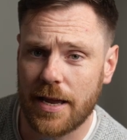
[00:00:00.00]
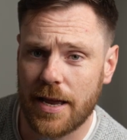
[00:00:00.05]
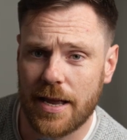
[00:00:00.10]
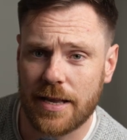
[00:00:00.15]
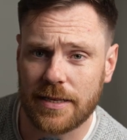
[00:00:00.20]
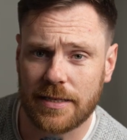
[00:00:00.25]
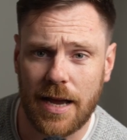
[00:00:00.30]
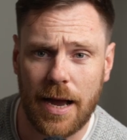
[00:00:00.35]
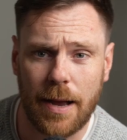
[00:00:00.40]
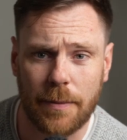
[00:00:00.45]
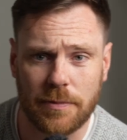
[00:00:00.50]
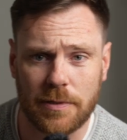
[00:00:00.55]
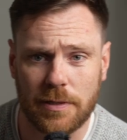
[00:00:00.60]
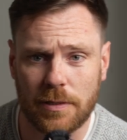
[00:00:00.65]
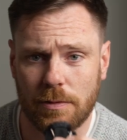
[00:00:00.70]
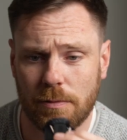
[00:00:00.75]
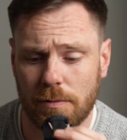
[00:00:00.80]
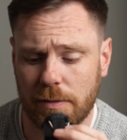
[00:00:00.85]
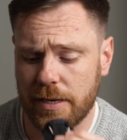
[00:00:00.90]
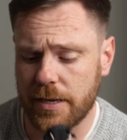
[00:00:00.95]
is
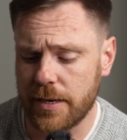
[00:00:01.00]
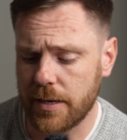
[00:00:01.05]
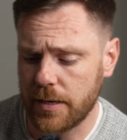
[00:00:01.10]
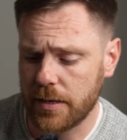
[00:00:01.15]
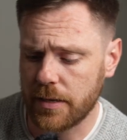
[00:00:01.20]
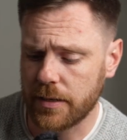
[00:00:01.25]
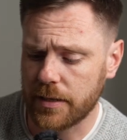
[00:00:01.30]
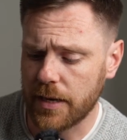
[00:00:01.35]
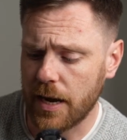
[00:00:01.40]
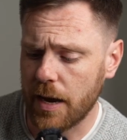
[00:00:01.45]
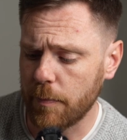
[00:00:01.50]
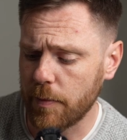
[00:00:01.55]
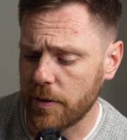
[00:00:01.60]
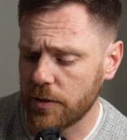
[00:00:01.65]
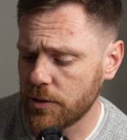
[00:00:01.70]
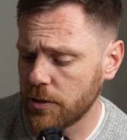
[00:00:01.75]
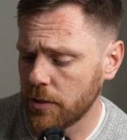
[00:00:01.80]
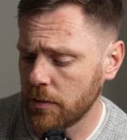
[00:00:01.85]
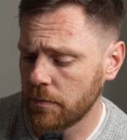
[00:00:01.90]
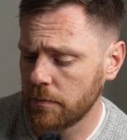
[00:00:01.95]
absolutely
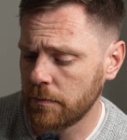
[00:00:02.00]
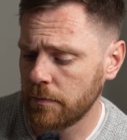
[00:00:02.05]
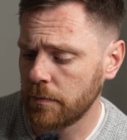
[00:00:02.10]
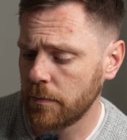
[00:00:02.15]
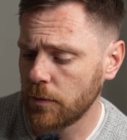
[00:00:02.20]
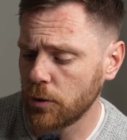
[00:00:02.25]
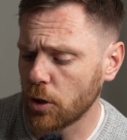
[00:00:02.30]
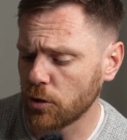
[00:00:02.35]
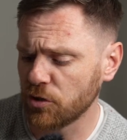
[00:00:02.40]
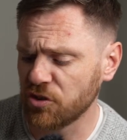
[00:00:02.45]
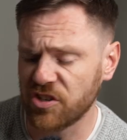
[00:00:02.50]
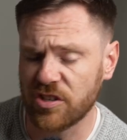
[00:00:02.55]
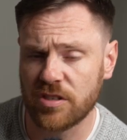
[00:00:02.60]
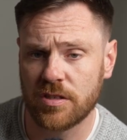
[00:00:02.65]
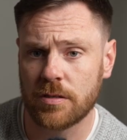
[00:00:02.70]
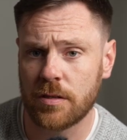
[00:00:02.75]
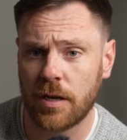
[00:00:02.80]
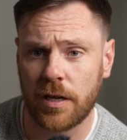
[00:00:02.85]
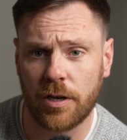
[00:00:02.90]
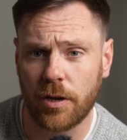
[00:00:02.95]
garbage.
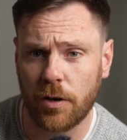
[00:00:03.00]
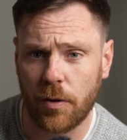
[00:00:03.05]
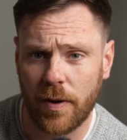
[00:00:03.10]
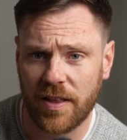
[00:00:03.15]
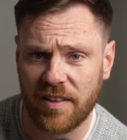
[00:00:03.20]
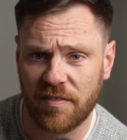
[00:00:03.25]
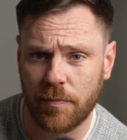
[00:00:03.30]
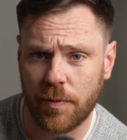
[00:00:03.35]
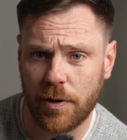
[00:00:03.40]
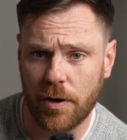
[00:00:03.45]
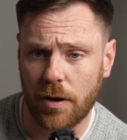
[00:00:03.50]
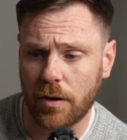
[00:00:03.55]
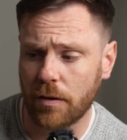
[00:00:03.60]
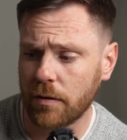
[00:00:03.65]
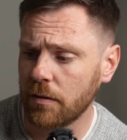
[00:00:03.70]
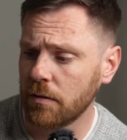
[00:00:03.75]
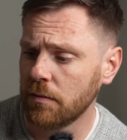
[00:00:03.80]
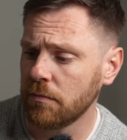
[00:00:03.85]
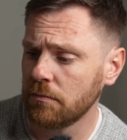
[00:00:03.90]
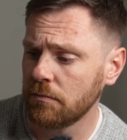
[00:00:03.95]
Nonsense. I don't know why they've put it on.
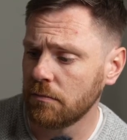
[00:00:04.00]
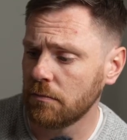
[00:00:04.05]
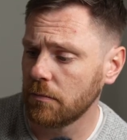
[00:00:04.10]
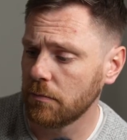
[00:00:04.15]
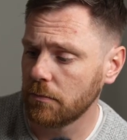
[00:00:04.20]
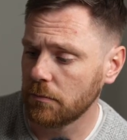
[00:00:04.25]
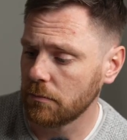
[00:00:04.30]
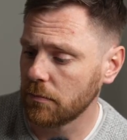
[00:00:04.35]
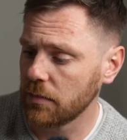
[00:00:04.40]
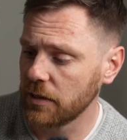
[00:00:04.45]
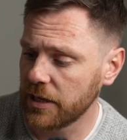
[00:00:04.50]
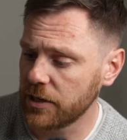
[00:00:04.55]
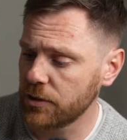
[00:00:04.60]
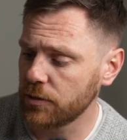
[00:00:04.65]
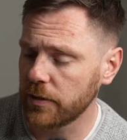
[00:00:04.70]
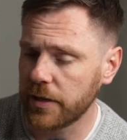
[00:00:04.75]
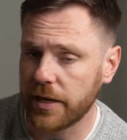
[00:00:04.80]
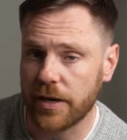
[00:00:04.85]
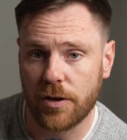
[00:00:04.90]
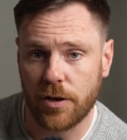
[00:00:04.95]

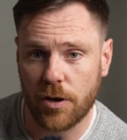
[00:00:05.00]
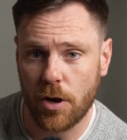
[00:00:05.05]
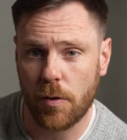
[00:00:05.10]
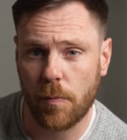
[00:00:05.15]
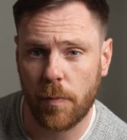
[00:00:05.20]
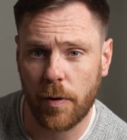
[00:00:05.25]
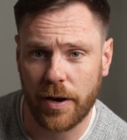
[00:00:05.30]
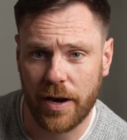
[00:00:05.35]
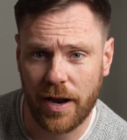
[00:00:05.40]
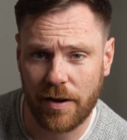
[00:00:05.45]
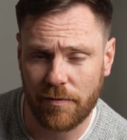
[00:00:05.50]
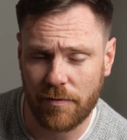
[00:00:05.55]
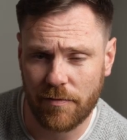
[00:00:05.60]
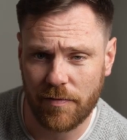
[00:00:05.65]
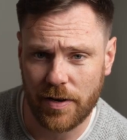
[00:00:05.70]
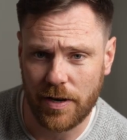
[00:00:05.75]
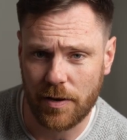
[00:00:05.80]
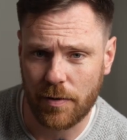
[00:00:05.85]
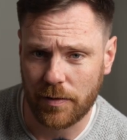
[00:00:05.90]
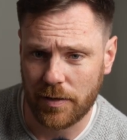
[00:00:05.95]
Literally no point having
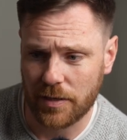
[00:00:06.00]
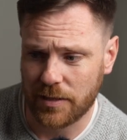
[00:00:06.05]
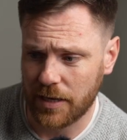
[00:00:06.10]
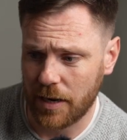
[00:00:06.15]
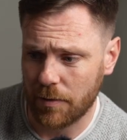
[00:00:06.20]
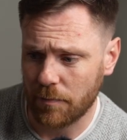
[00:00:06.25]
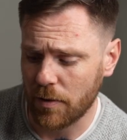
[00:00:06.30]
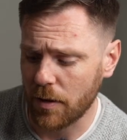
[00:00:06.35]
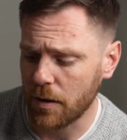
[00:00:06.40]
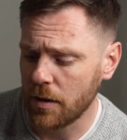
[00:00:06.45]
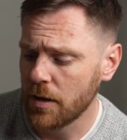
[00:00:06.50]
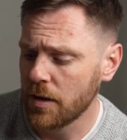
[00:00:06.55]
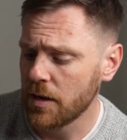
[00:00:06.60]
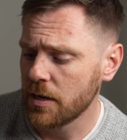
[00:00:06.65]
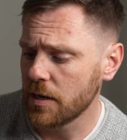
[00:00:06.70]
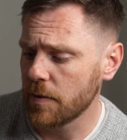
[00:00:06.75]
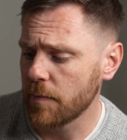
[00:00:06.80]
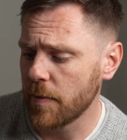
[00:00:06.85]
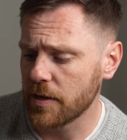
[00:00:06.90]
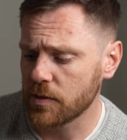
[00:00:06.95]
video on this camera.
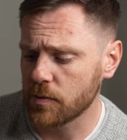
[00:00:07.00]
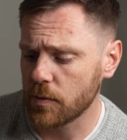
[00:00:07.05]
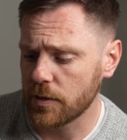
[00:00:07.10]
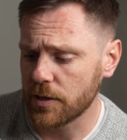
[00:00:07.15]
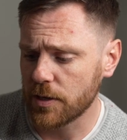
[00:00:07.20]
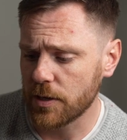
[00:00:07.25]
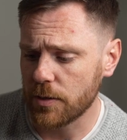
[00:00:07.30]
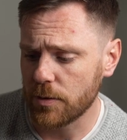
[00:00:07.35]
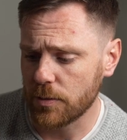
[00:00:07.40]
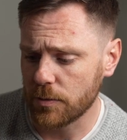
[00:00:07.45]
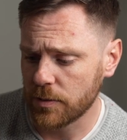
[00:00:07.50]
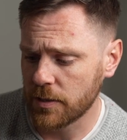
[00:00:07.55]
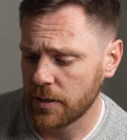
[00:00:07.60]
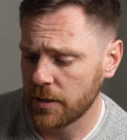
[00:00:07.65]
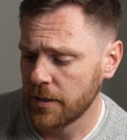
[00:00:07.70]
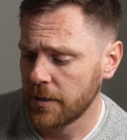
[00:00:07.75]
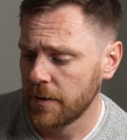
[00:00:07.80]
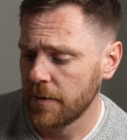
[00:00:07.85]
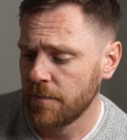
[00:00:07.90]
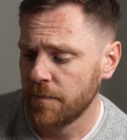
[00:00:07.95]
You may as well use
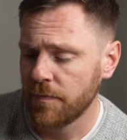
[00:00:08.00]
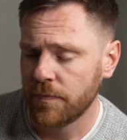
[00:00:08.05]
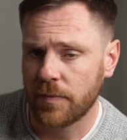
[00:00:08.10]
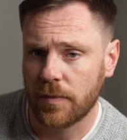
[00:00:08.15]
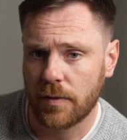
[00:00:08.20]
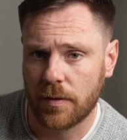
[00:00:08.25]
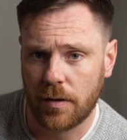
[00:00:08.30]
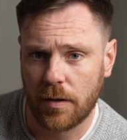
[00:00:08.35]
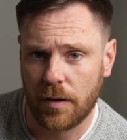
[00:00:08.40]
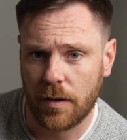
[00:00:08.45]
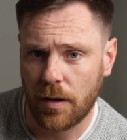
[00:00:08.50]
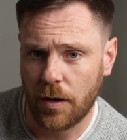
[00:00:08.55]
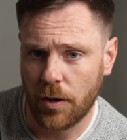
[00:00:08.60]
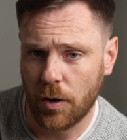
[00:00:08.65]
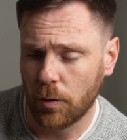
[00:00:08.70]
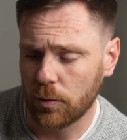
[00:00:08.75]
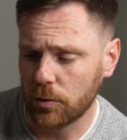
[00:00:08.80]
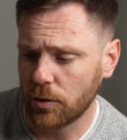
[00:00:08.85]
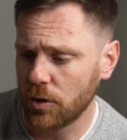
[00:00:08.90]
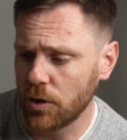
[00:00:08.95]
an
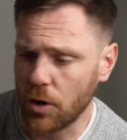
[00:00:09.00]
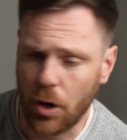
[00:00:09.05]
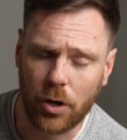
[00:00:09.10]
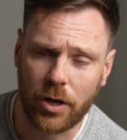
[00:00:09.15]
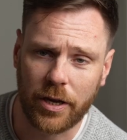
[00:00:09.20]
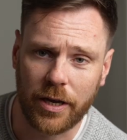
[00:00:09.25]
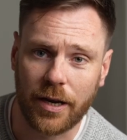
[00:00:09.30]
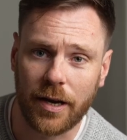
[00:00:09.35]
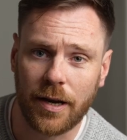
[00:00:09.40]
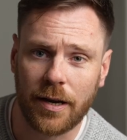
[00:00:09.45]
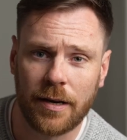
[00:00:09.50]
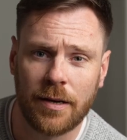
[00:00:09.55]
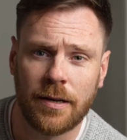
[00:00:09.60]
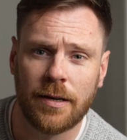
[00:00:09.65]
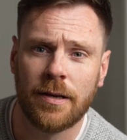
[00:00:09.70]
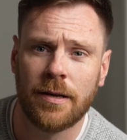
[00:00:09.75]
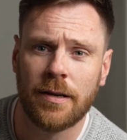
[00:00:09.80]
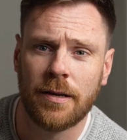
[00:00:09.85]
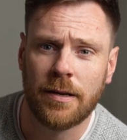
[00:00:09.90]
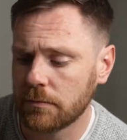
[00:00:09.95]
old Nokia.
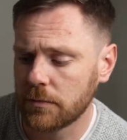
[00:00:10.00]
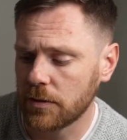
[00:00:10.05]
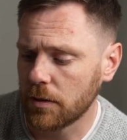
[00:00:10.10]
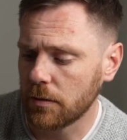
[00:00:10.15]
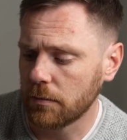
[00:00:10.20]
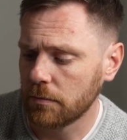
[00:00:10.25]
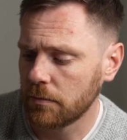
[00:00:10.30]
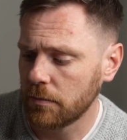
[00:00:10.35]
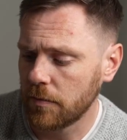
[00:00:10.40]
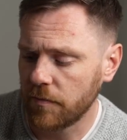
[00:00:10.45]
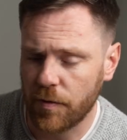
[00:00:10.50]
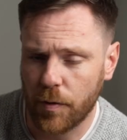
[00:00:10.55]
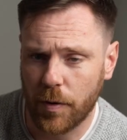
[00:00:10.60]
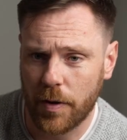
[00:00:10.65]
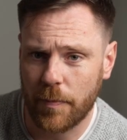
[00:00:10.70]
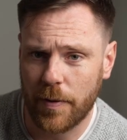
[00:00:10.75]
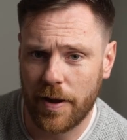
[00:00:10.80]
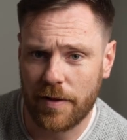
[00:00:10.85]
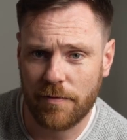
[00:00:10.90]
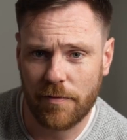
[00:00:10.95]
So if you want
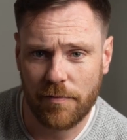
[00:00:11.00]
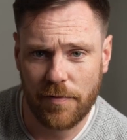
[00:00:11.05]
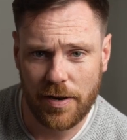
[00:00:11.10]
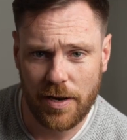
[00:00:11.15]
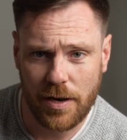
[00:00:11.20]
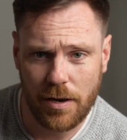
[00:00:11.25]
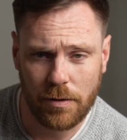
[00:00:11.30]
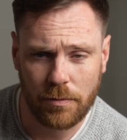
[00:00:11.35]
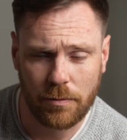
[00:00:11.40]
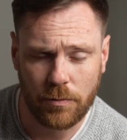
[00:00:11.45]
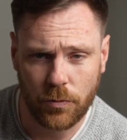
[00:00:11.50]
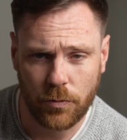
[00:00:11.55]
to buy it for video,